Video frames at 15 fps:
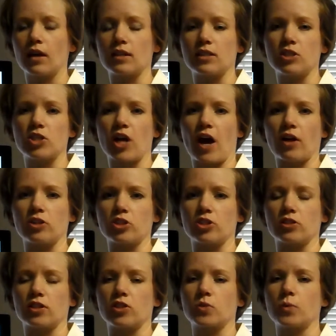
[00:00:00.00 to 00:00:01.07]
into
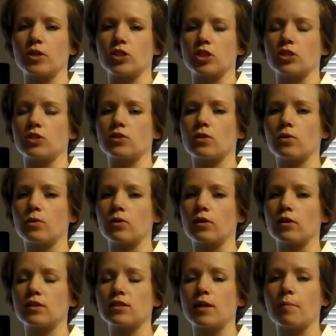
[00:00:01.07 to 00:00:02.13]
challenging situations
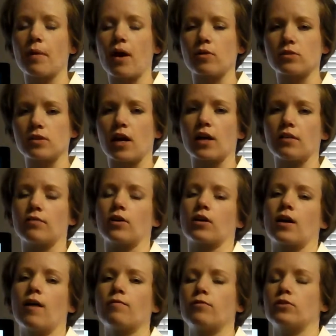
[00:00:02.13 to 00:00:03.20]
or step outside of
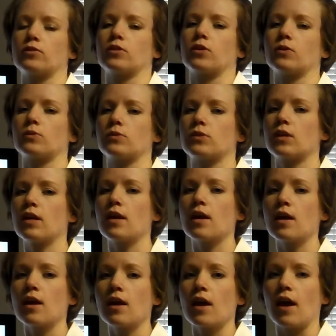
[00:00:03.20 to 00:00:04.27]
our comfort zones.
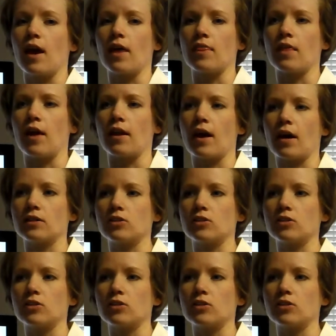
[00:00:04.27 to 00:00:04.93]
And then,